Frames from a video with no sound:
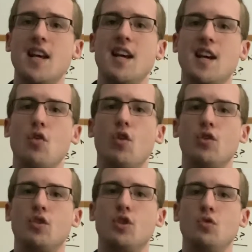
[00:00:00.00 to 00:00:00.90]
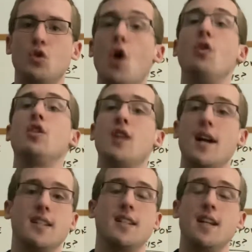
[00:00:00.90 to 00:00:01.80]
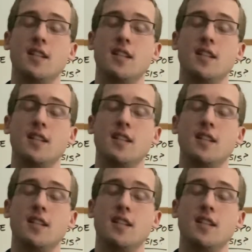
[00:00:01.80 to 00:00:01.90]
in order to go to the United States.